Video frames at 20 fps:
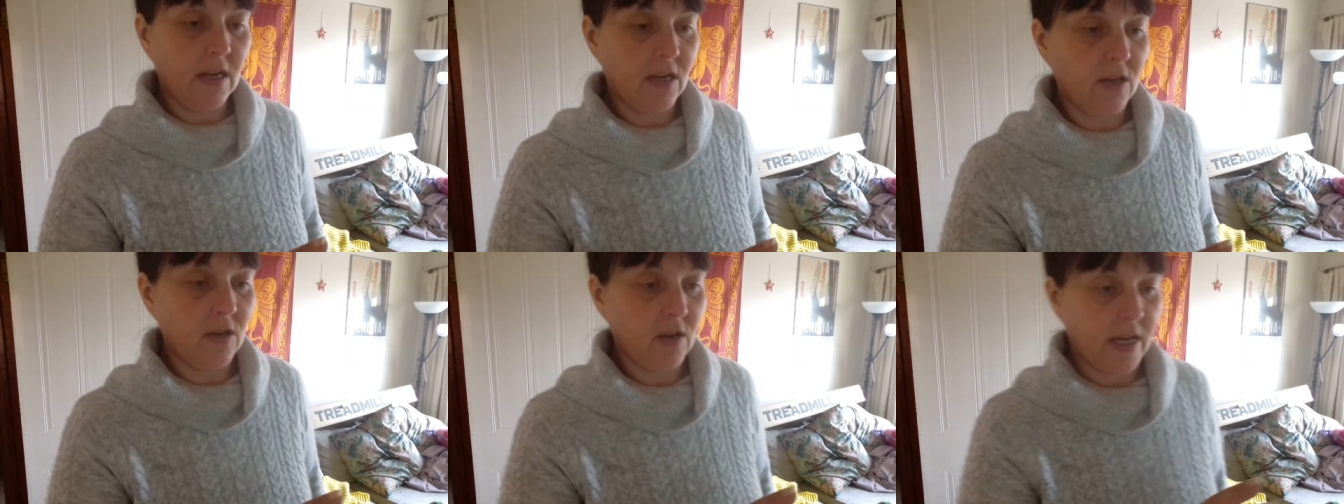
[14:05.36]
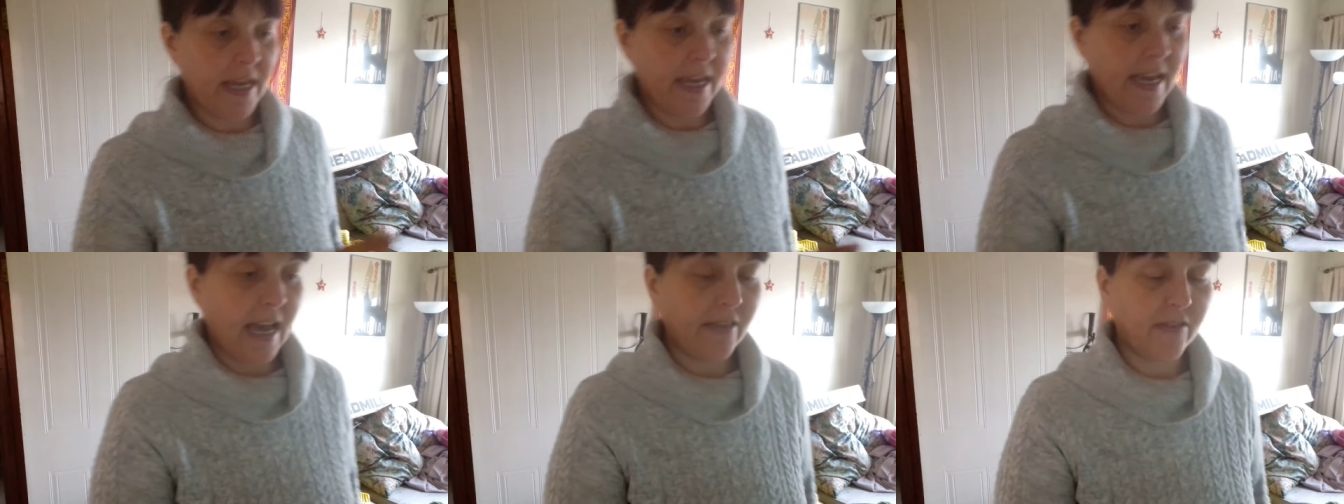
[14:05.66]

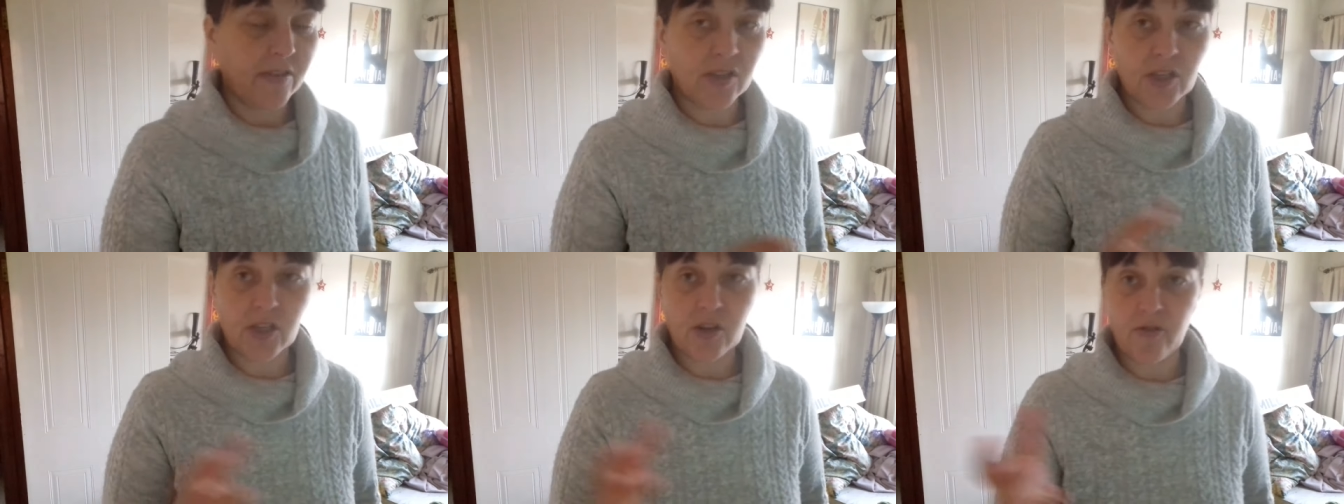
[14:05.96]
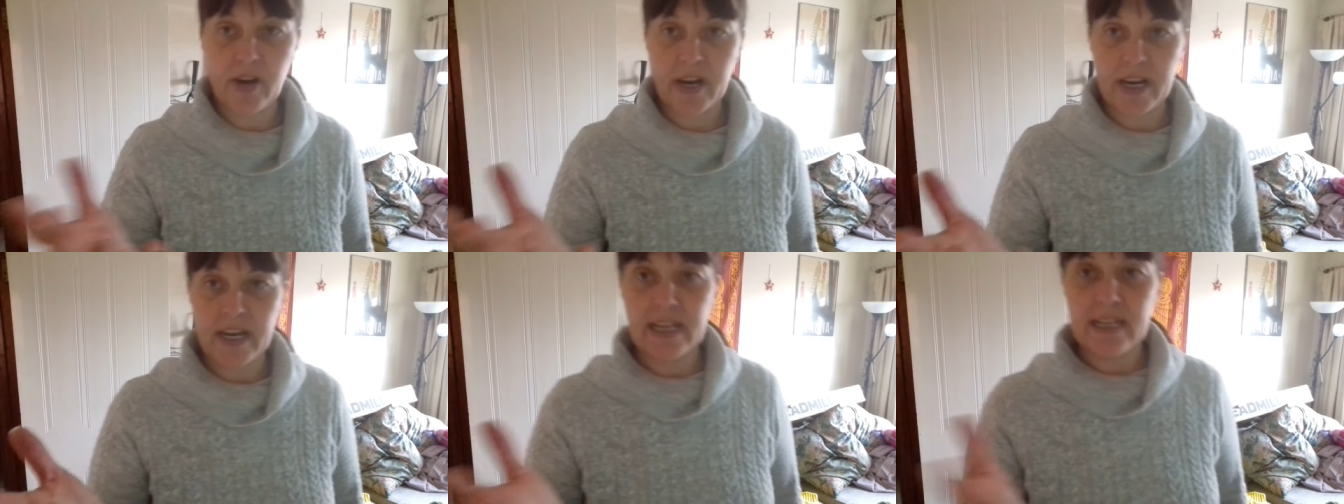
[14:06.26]
looking at the
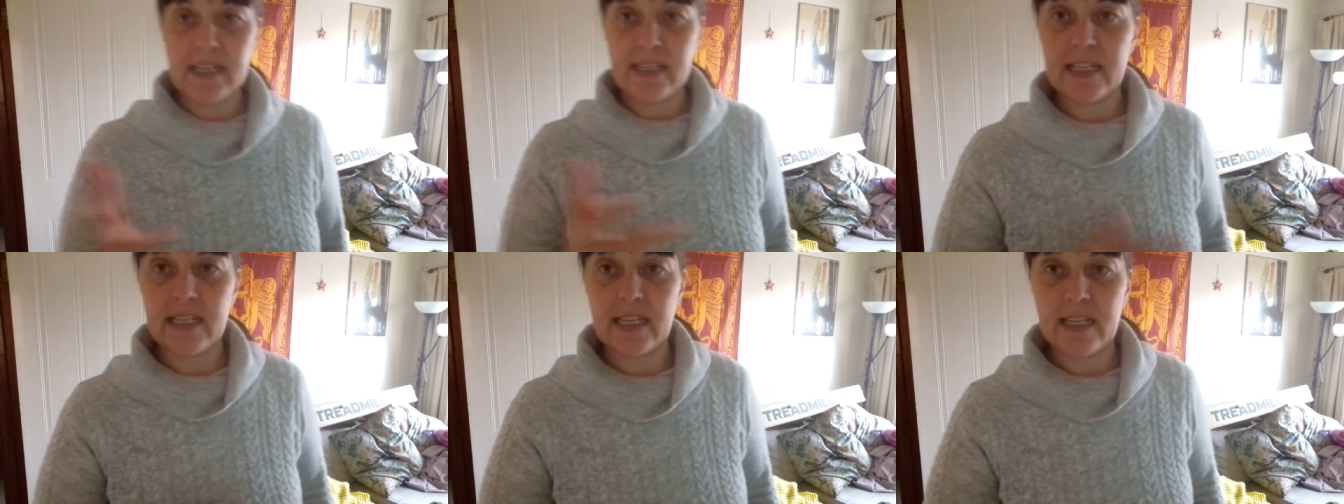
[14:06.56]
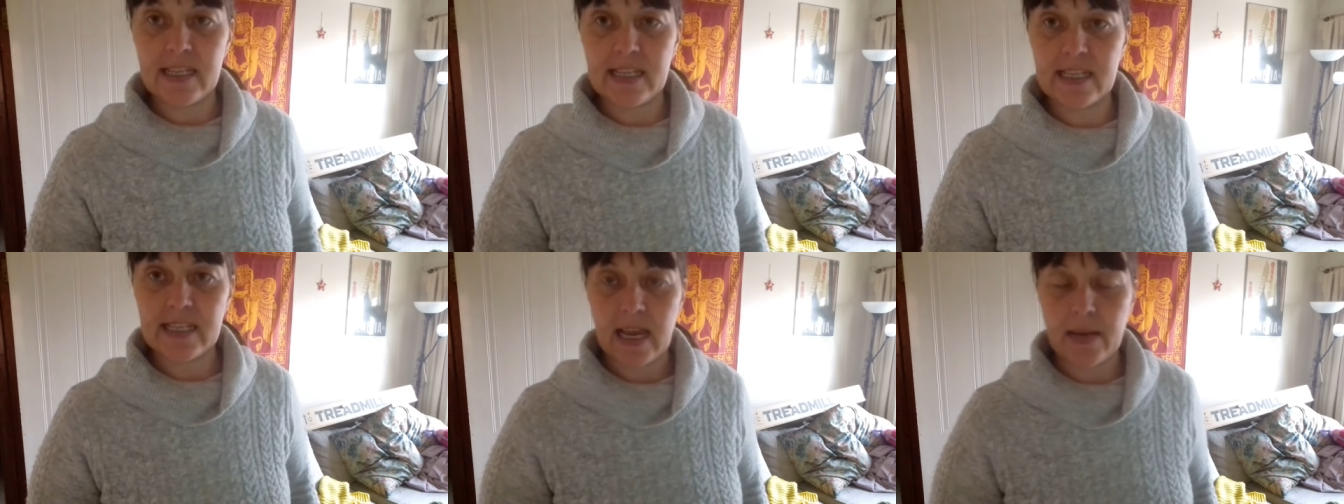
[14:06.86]
screens at
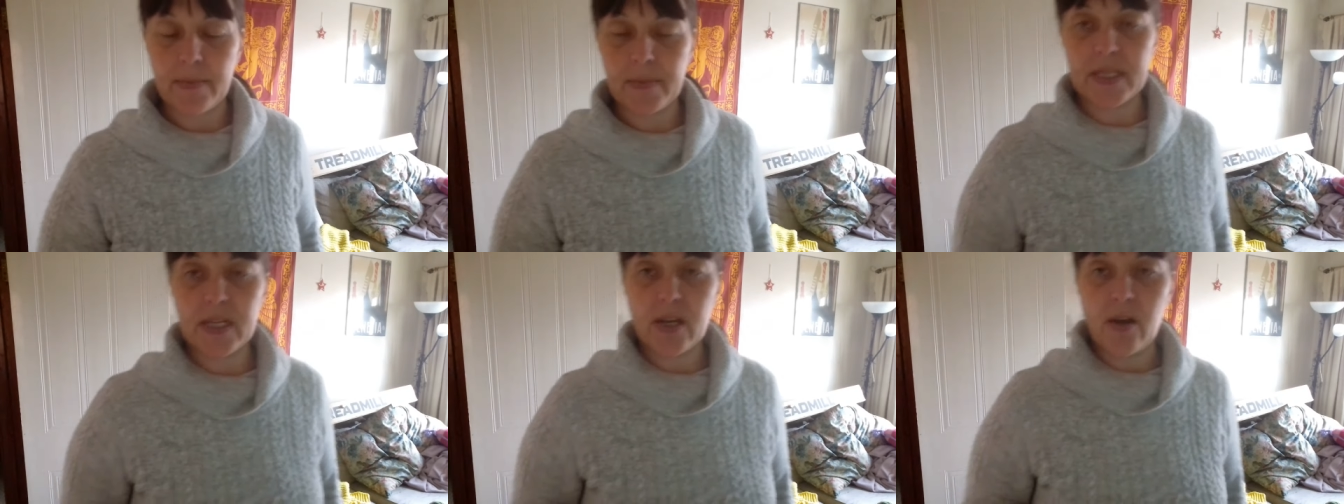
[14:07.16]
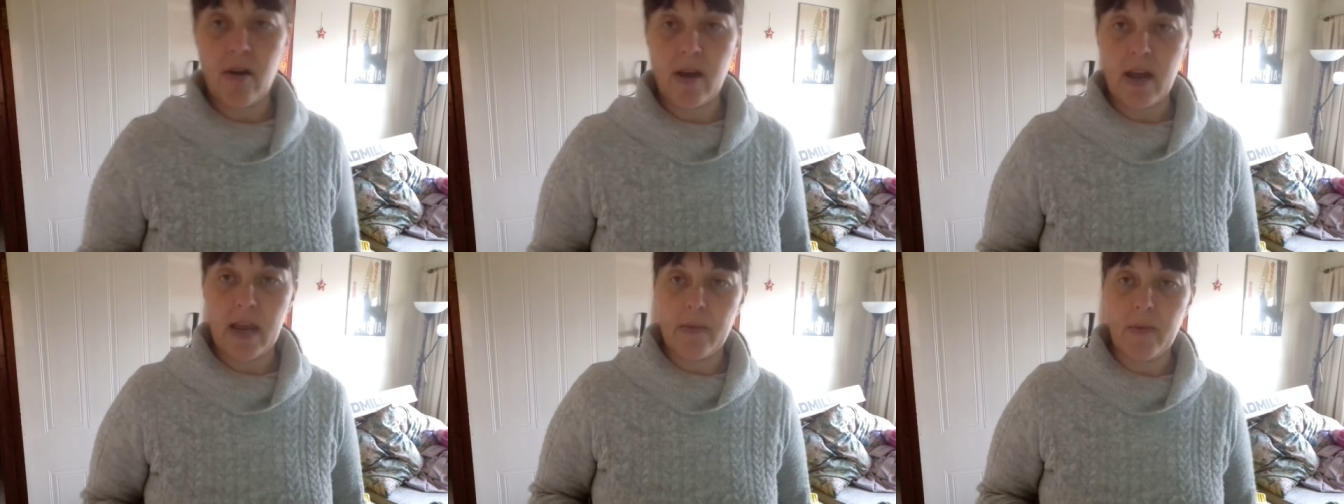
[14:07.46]
the same
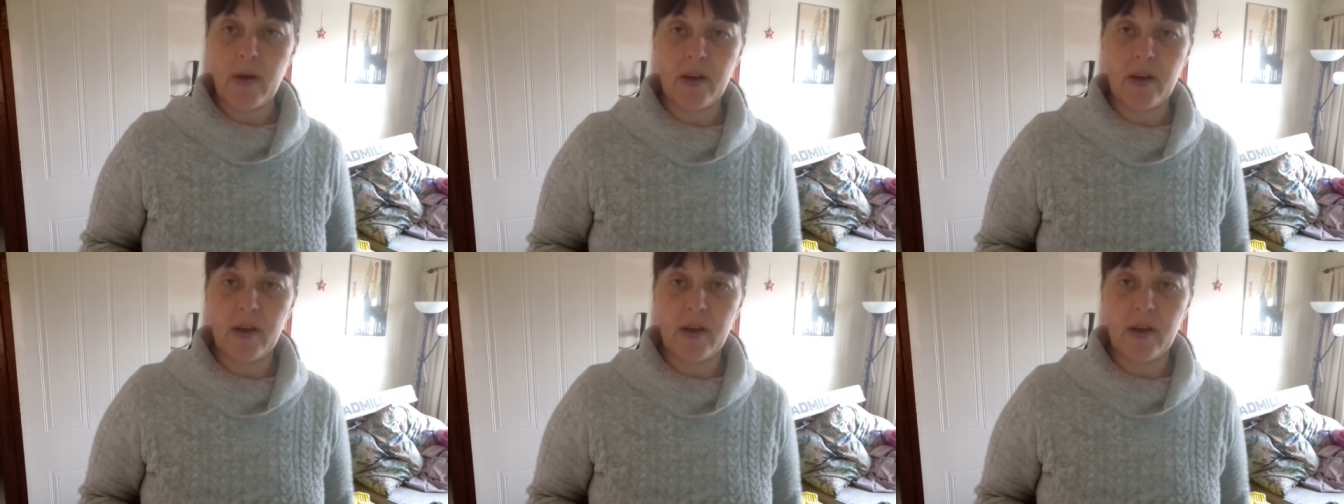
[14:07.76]
time.